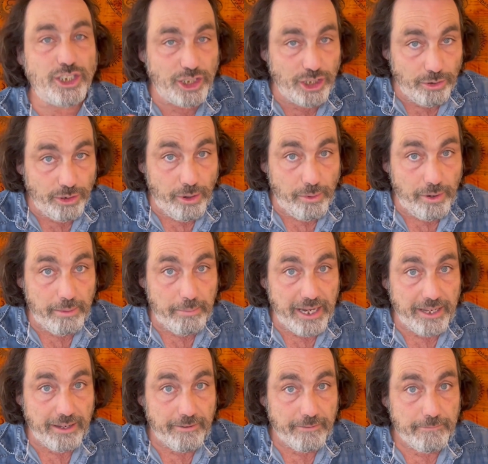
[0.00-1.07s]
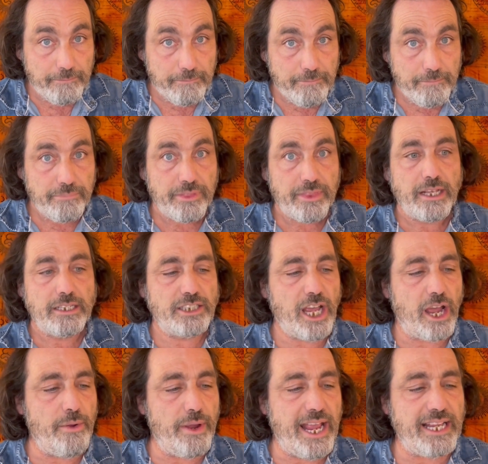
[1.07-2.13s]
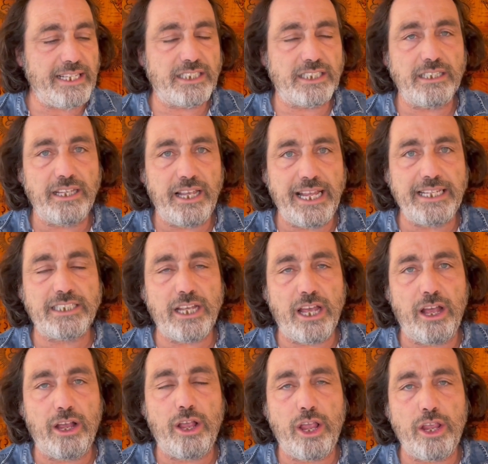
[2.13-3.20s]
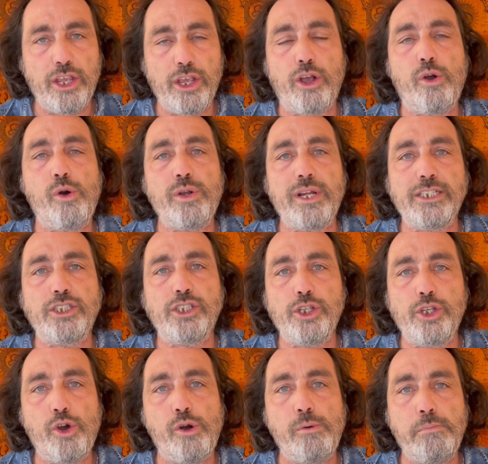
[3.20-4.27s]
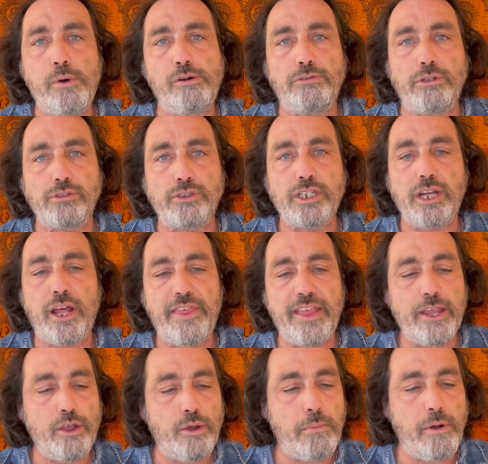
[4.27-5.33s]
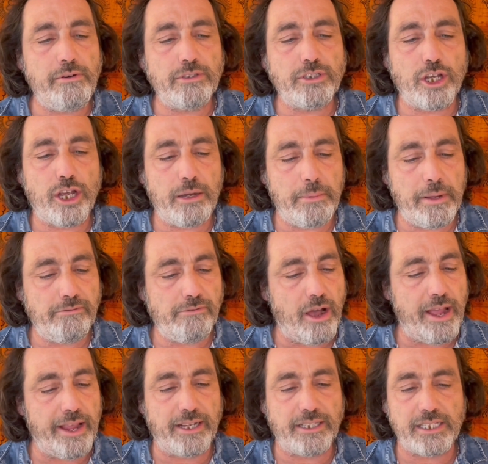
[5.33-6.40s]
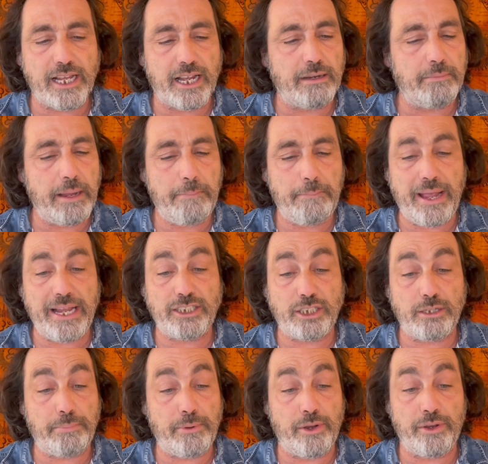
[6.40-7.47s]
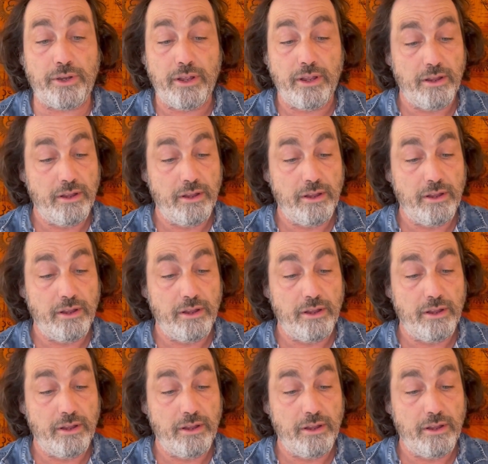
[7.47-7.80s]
you know what I mean? So it's according to your morals, and I think your morals are going to be right because they're going to be based upon,